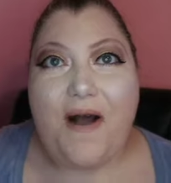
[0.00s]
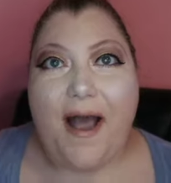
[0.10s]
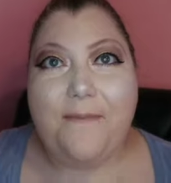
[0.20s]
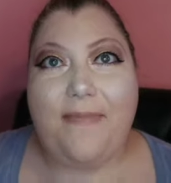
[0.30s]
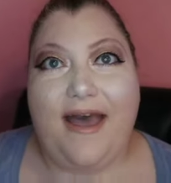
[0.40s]

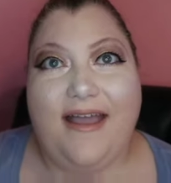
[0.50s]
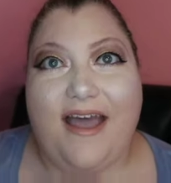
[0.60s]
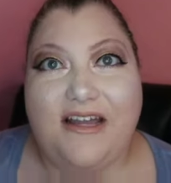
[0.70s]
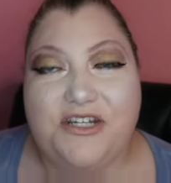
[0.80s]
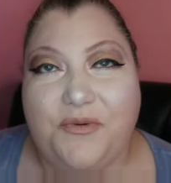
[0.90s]
I'm back
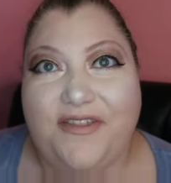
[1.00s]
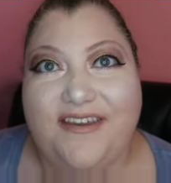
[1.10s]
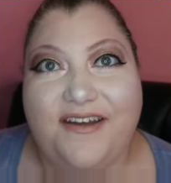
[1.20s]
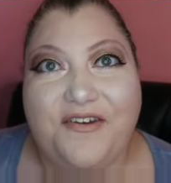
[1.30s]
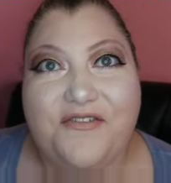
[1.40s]
at you with
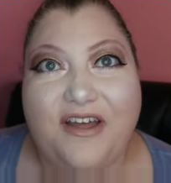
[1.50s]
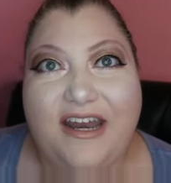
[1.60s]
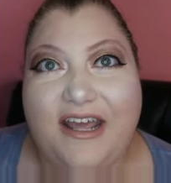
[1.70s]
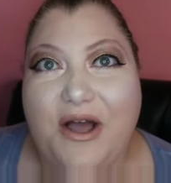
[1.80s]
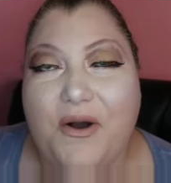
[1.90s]
another
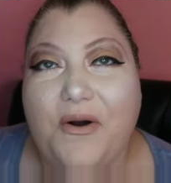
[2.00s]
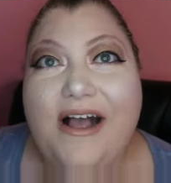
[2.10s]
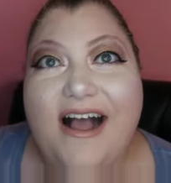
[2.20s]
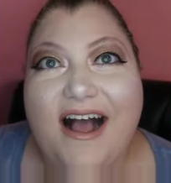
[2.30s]
video.